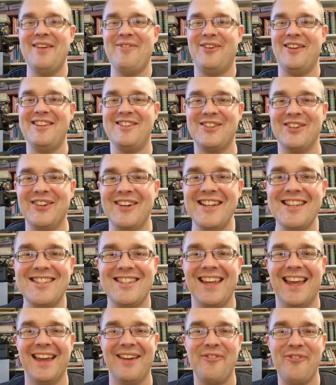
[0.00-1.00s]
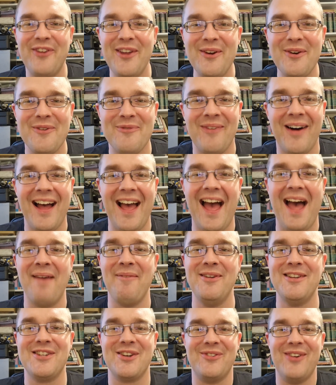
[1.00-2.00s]
you've enjoyed seeing a few of my
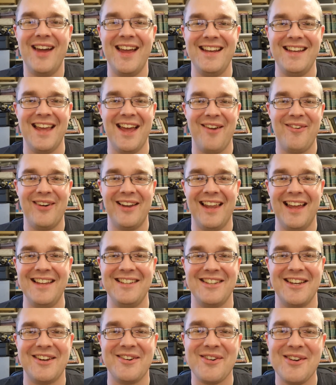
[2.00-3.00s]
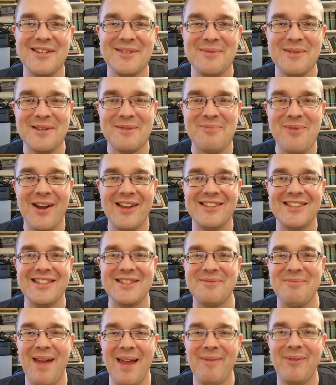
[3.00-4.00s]
amateur radio related Christmas
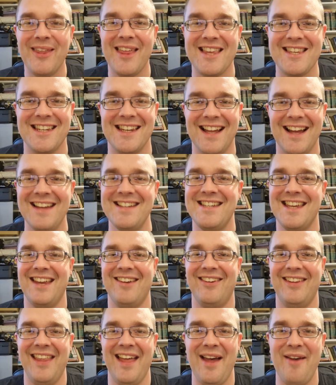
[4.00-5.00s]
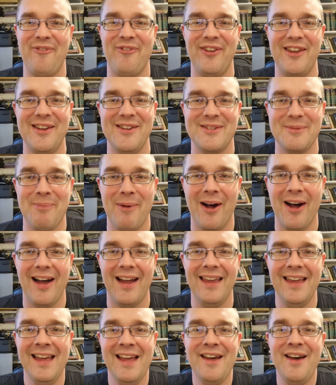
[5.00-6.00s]
presents. Maybe there's an idea in there for you to
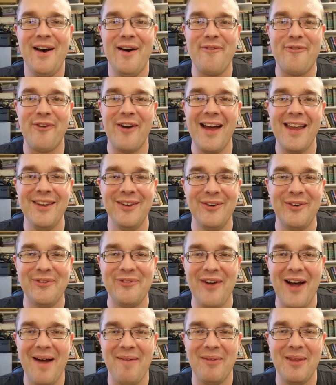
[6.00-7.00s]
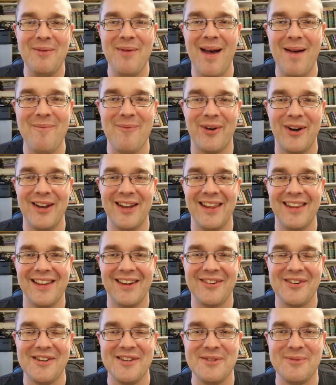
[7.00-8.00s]
buy a friend or family member another
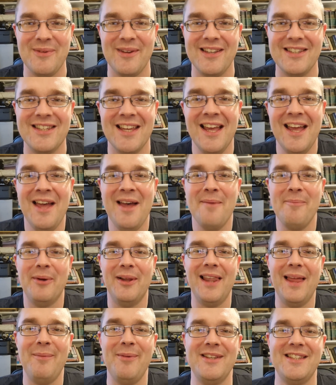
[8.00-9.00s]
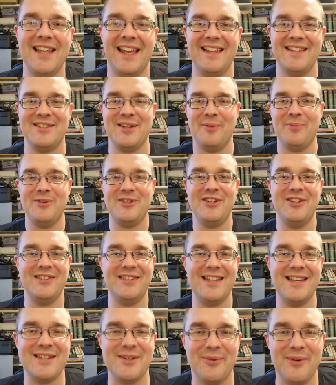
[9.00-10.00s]
Christmas. But let me take this
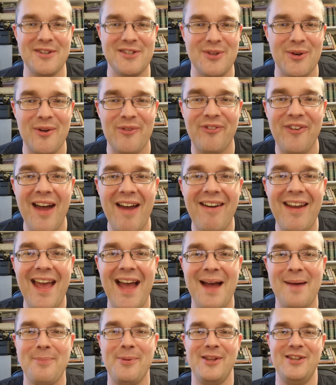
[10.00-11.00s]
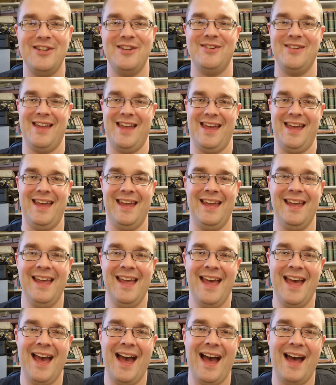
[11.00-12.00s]
opportunity to wish you a very happy new year
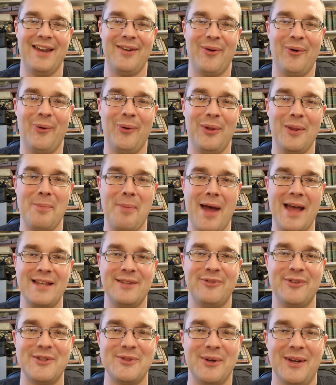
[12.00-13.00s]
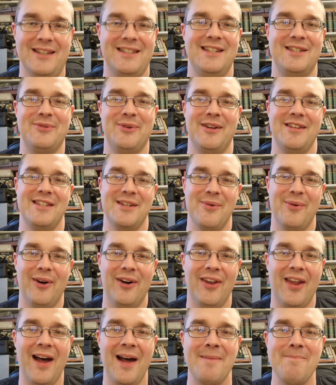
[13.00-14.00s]
and all the best for
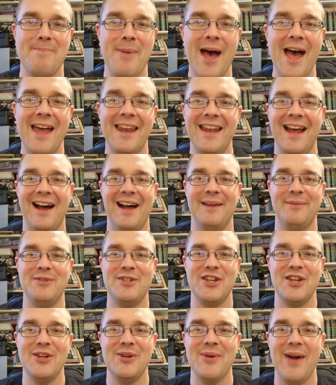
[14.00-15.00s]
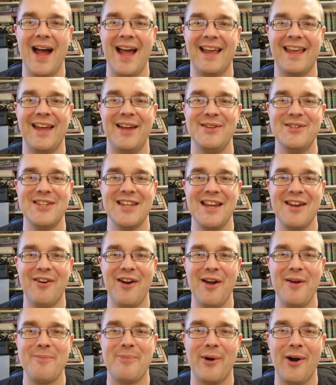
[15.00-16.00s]
2021. I'm Ben, I'm 2 Echo
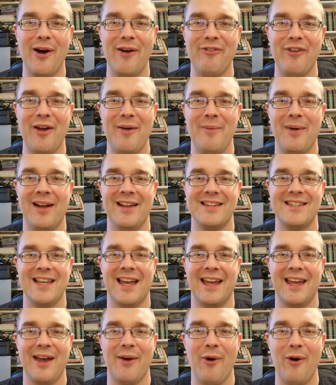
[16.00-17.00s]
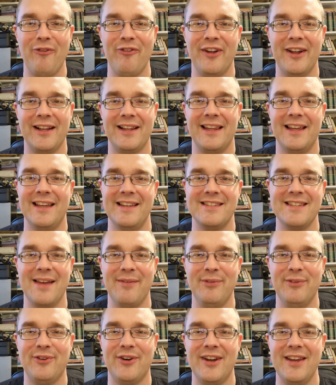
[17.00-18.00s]
0 Bravo Mike Tango, off and clear.
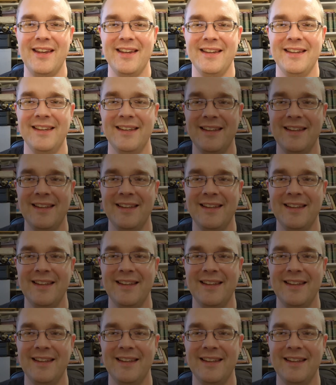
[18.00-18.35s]
7.3.